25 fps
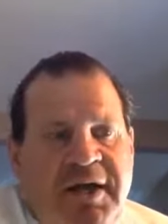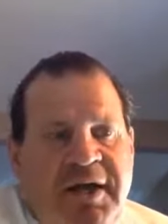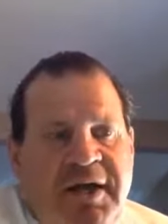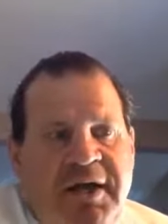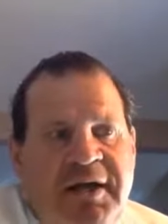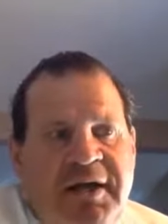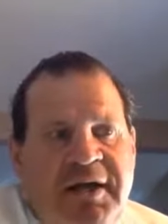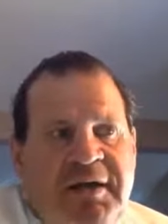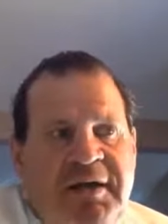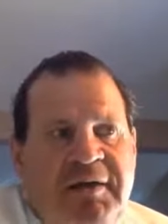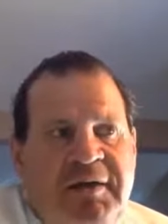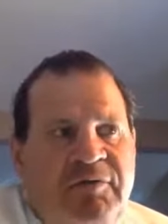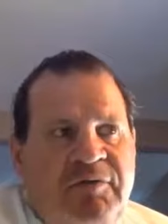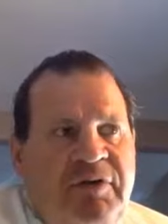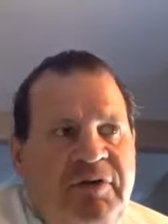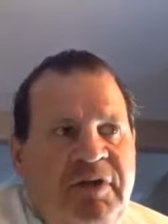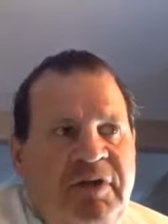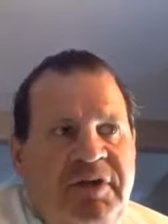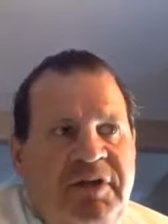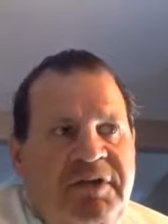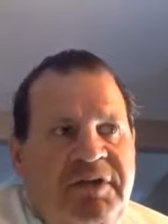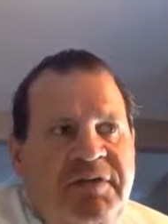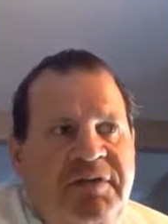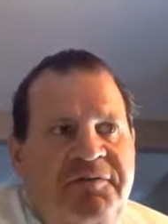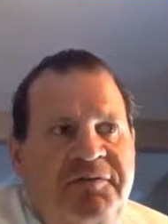it
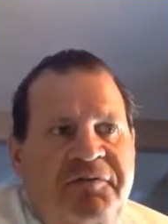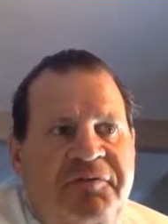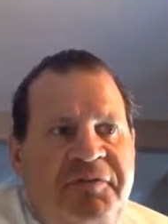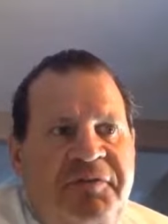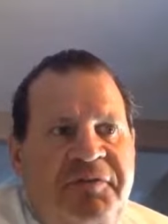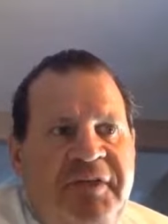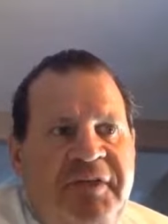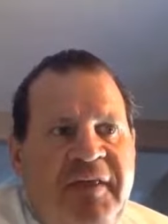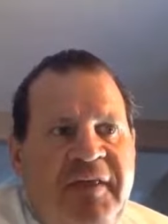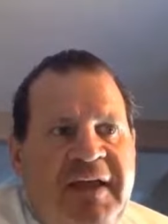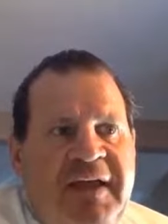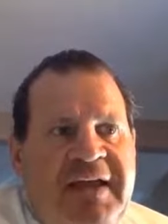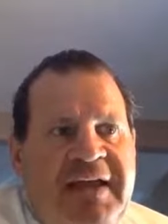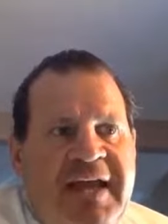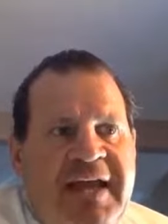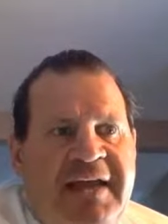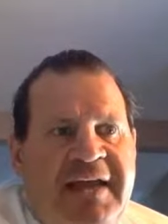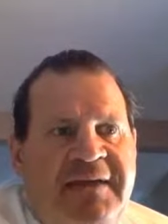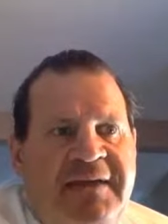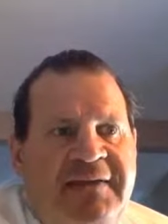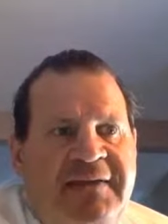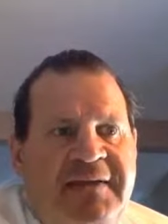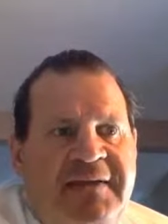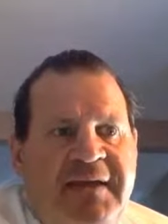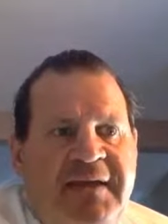really didn't feel like
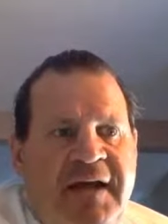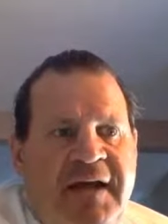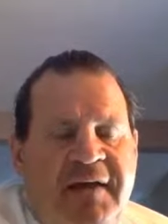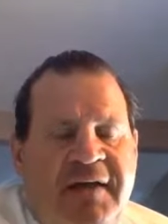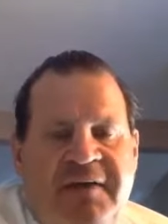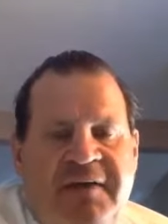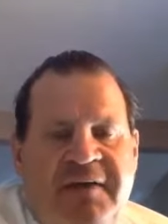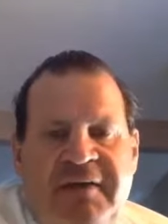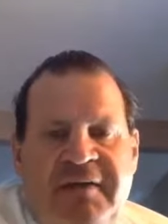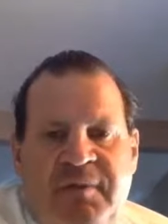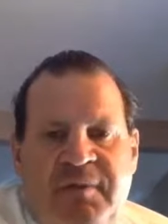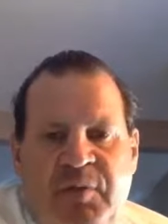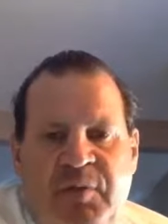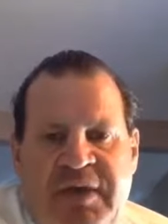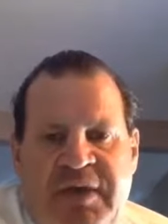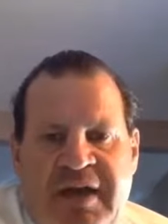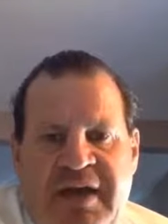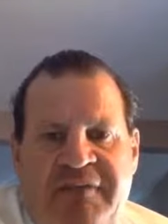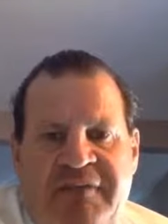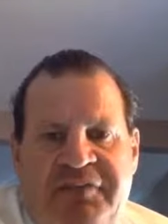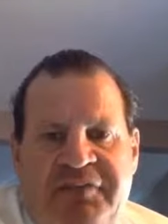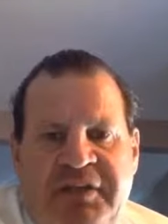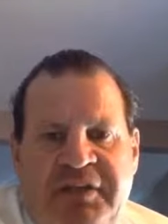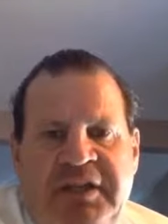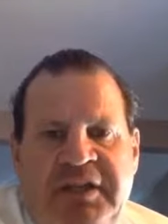anything other than we
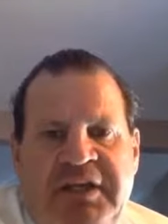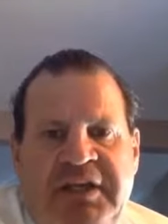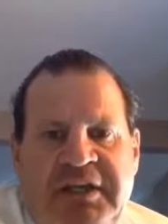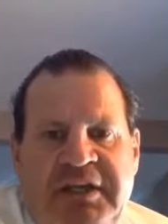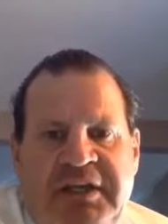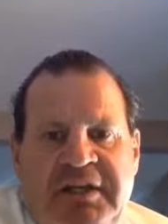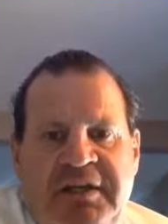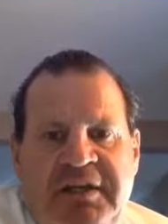have the lead.